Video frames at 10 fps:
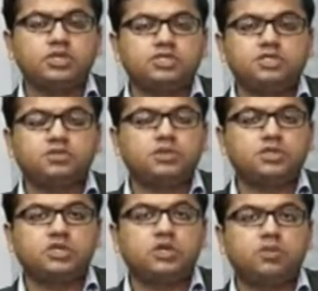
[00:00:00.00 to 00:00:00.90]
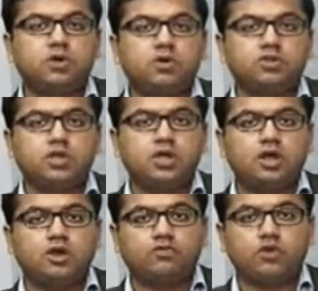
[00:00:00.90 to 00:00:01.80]
a 6% GDP growth
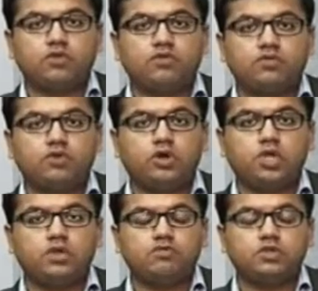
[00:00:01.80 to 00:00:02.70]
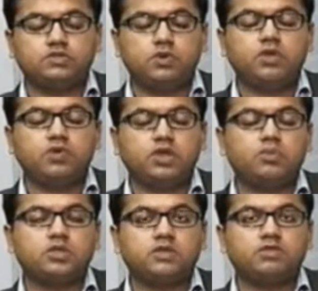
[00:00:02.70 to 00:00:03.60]
for FY14, which would be a very
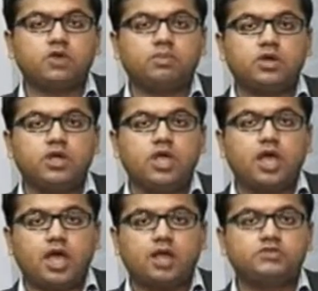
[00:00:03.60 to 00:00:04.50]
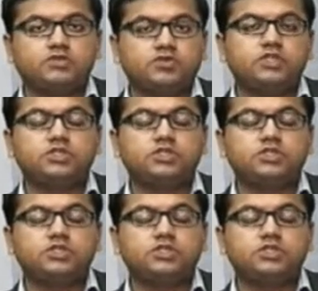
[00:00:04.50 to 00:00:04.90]
positive number and which should